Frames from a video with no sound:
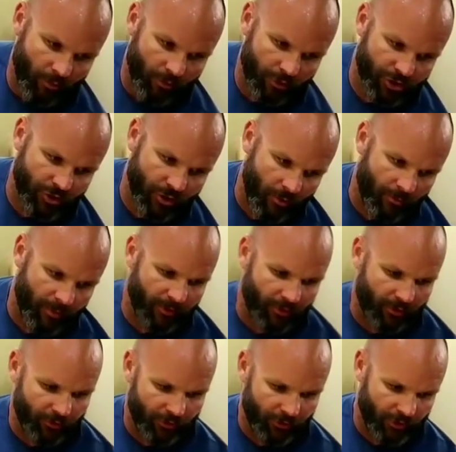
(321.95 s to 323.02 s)
Once you open
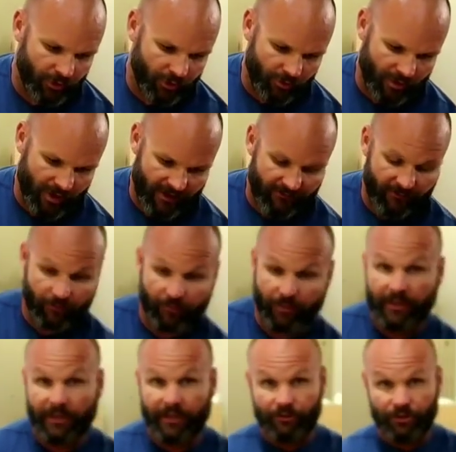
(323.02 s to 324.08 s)
the hood, you have your
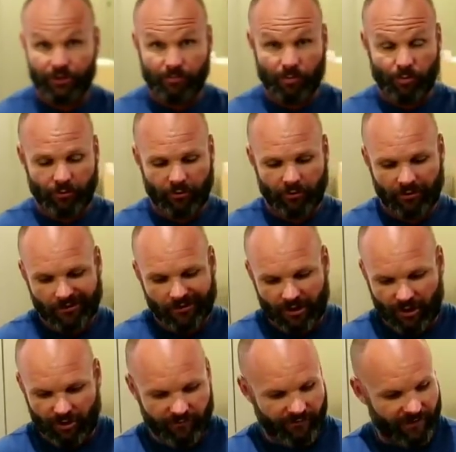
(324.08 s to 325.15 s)
radiator support,
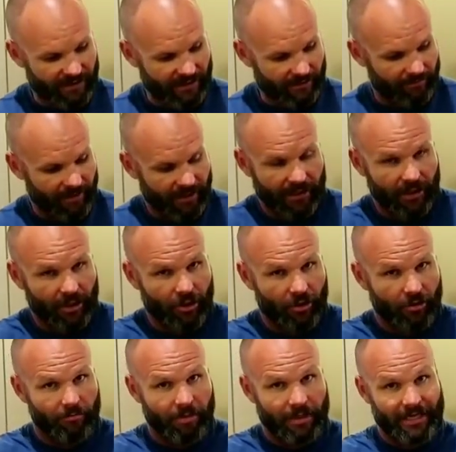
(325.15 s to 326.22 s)
and you've got that big
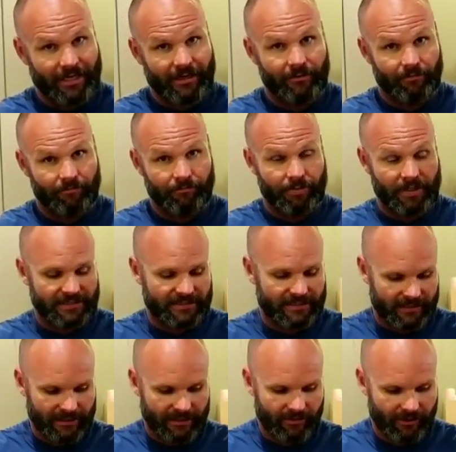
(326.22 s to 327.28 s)
long black
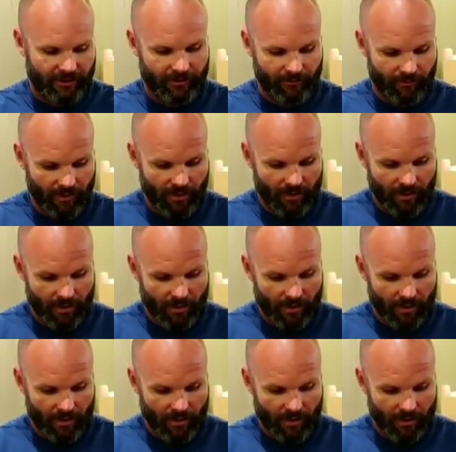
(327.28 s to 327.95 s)
plastic thing there.